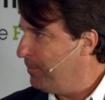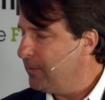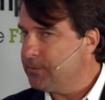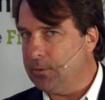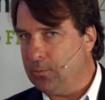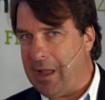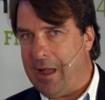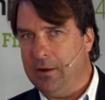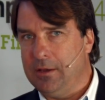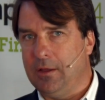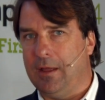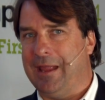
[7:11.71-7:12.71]
So how
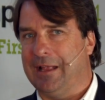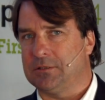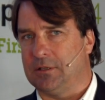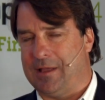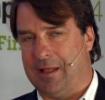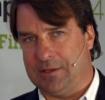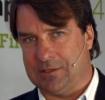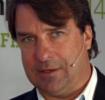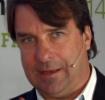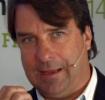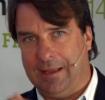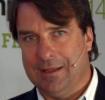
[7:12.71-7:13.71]
do you answer that? Is it
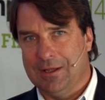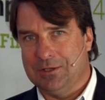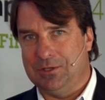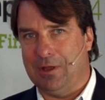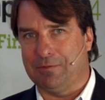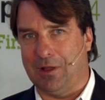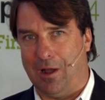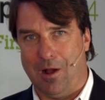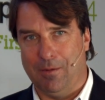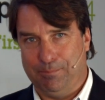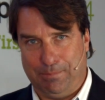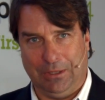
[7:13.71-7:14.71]
a, do you have
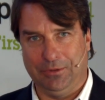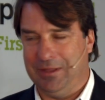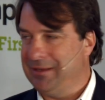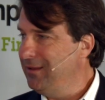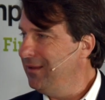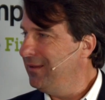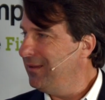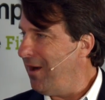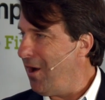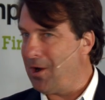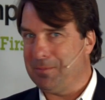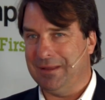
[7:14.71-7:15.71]
to build the
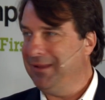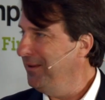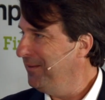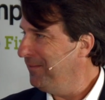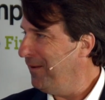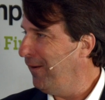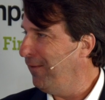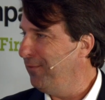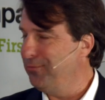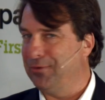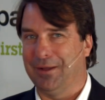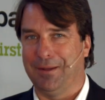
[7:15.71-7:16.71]
army
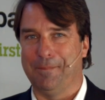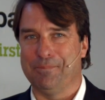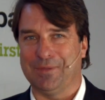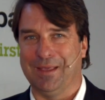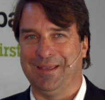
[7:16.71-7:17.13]
of um,